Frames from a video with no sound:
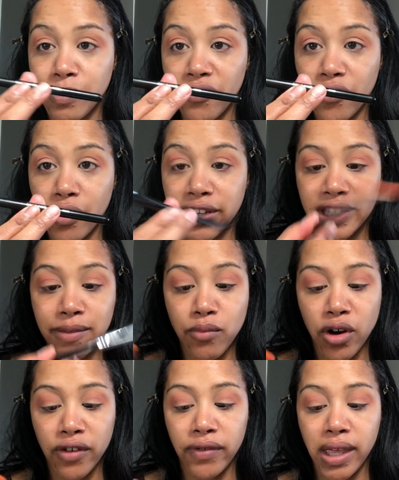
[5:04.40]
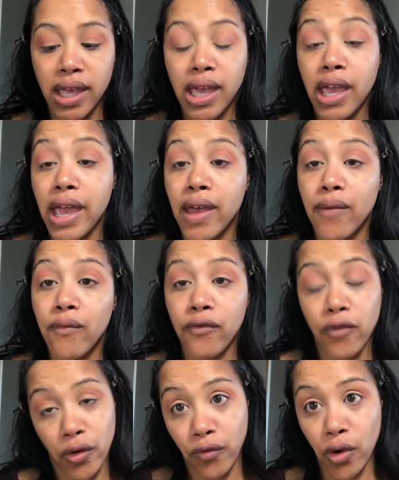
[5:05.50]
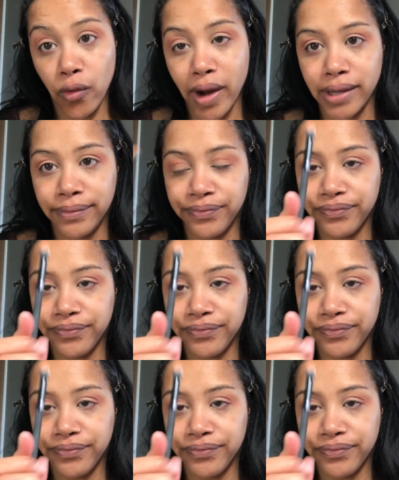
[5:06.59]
before is a Morphe M441.